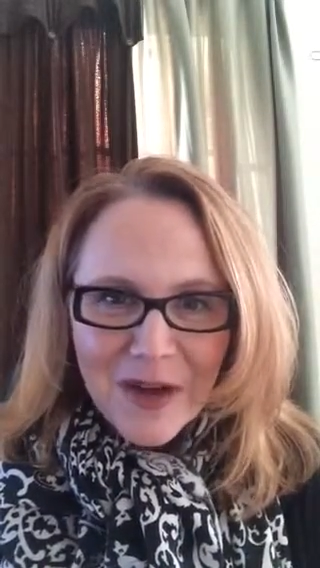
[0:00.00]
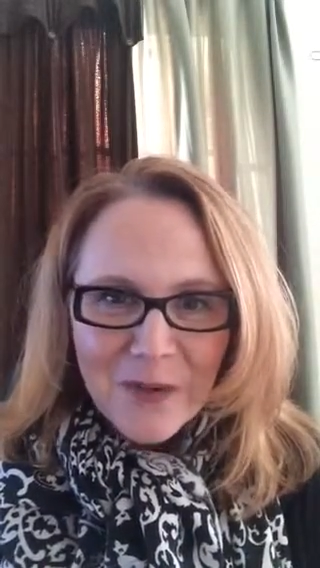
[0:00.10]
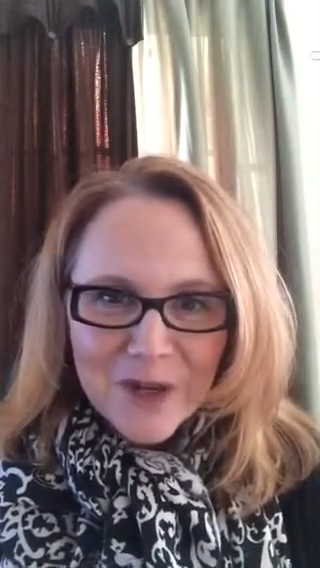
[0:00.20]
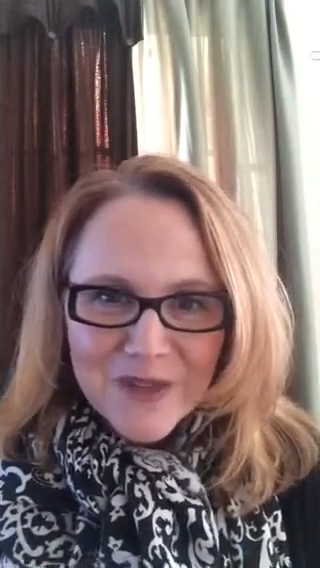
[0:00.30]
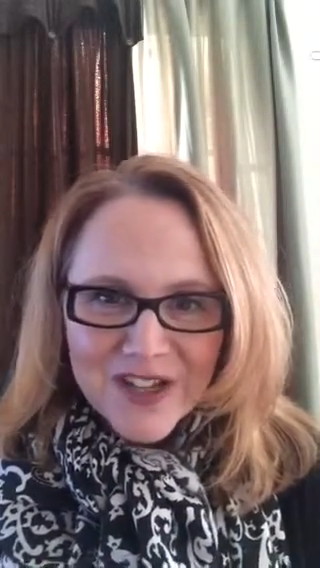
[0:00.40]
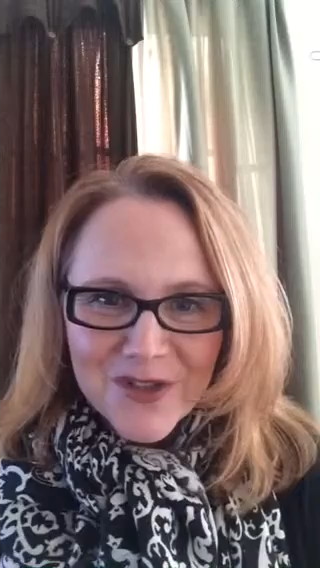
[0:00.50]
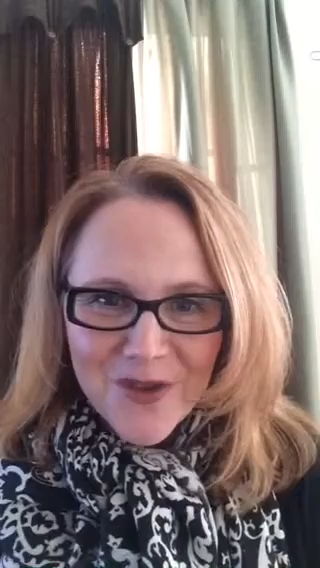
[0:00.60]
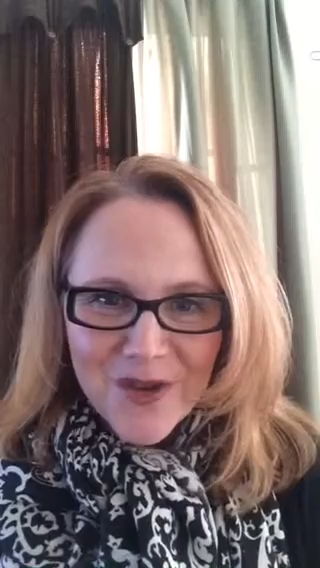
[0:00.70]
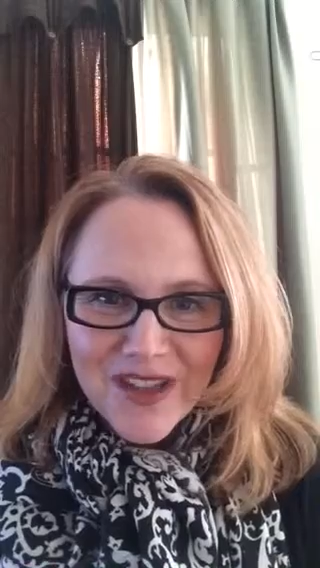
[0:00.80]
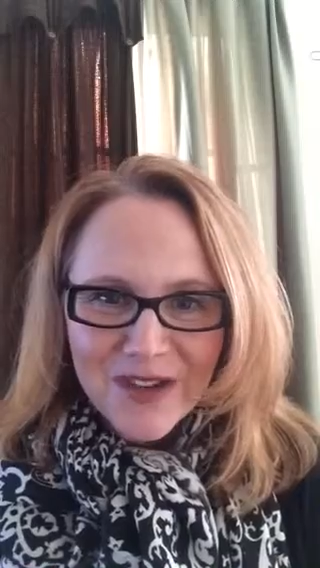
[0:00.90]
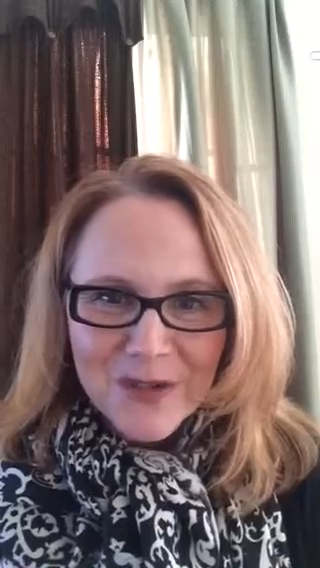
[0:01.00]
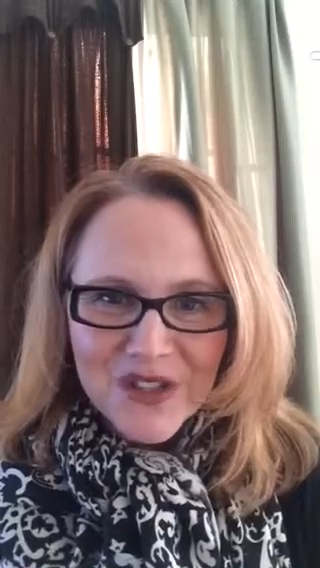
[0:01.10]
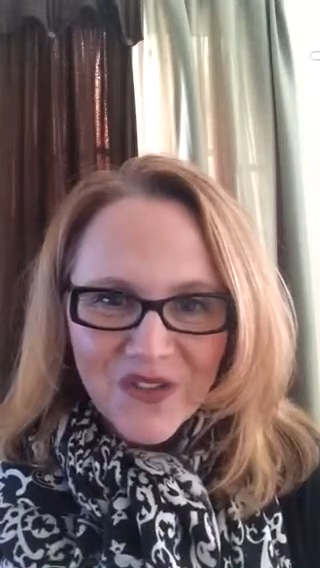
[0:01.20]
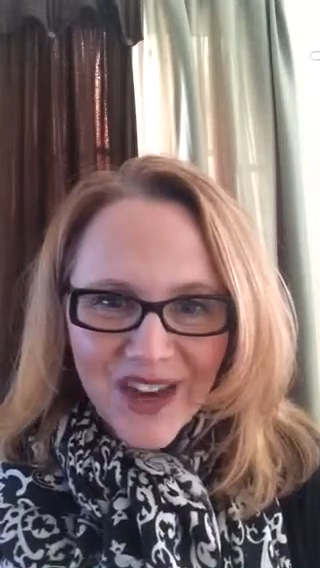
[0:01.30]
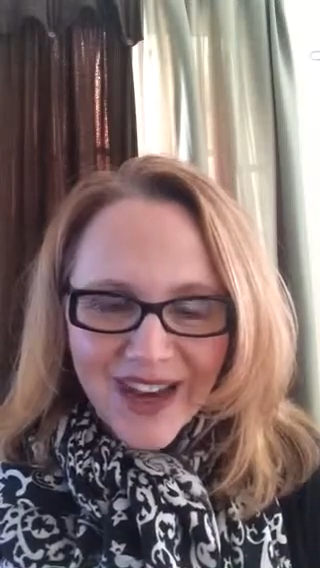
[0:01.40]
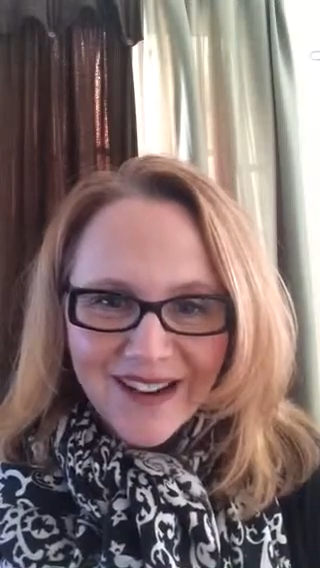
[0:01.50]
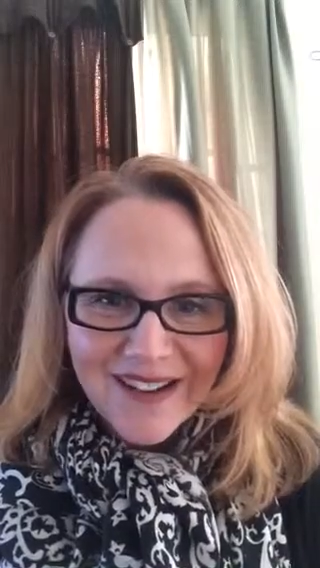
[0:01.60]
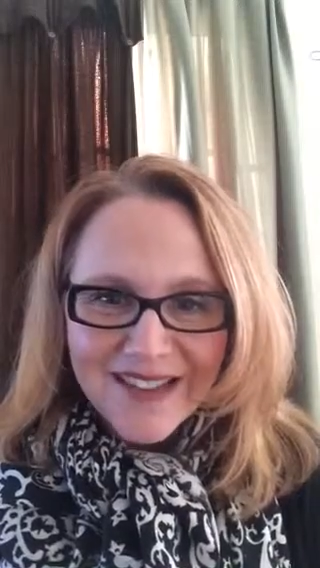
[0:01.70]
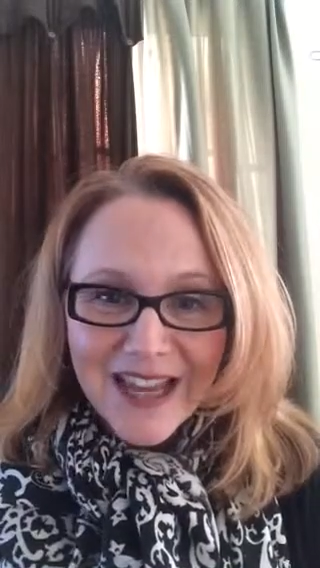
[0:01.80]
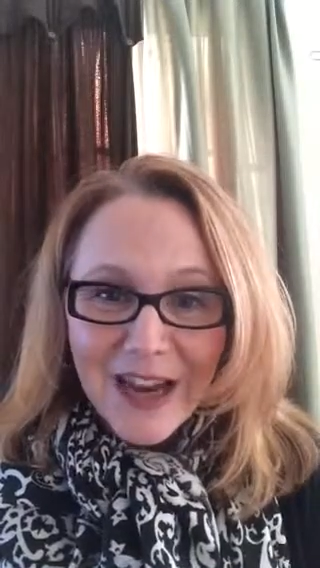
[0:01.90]
I want to make sure that it was
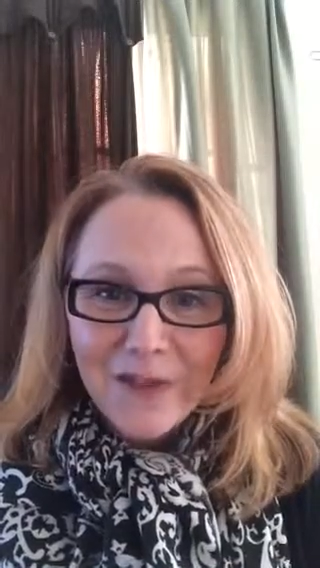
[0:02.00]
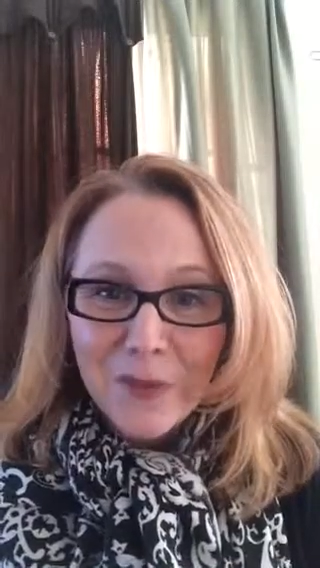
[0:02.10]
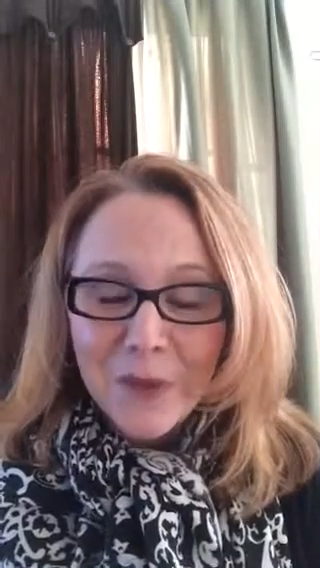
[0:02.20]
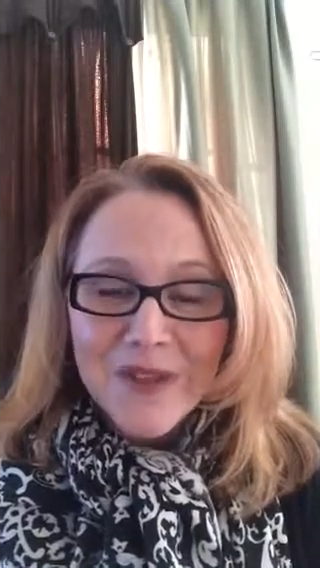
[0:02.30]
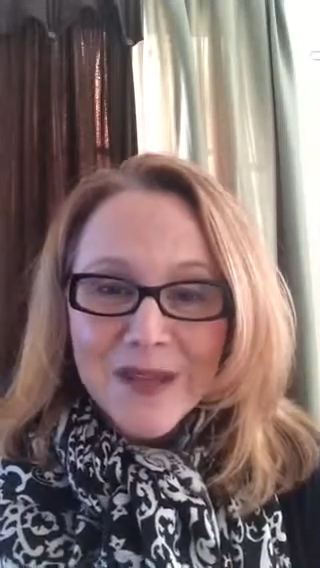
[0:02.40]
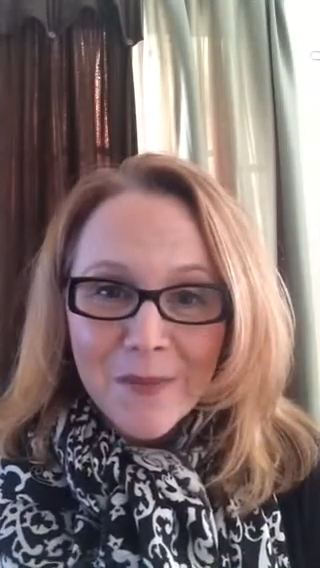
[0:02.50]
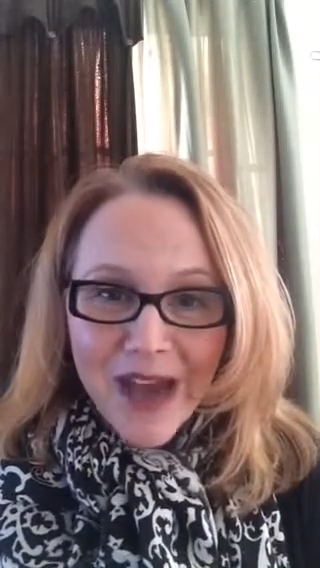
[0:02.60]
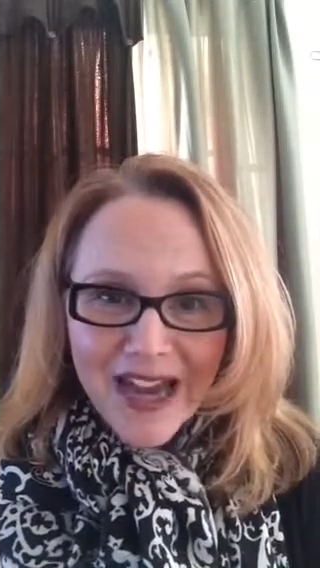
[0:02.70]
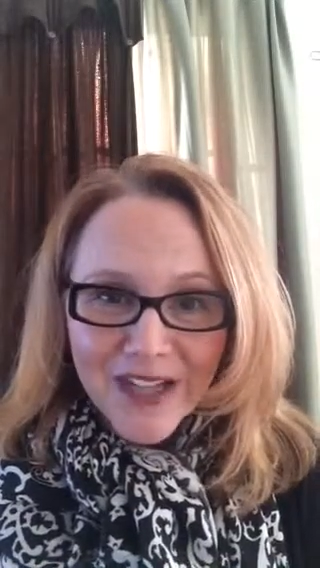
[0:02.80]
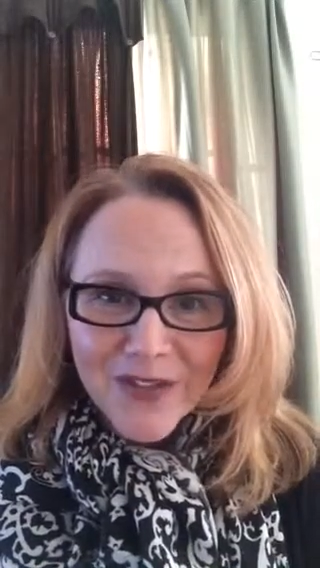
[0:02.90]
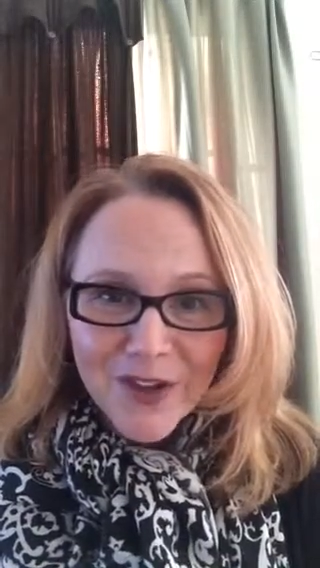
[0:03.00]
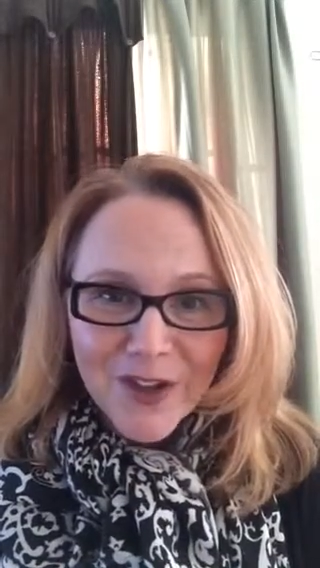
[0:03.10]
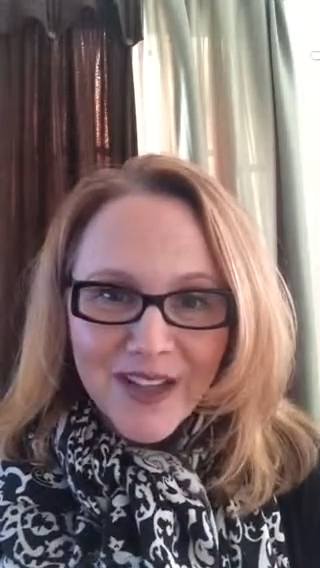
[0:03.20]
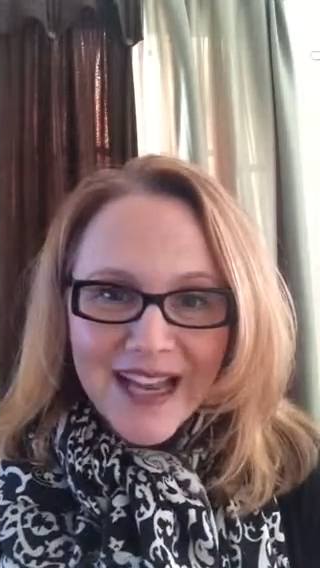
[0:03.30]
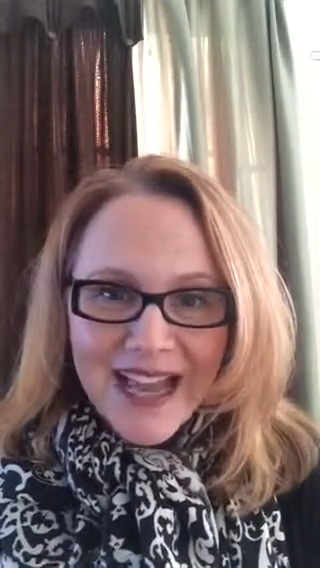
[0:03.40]
fair, that everyone was impactful.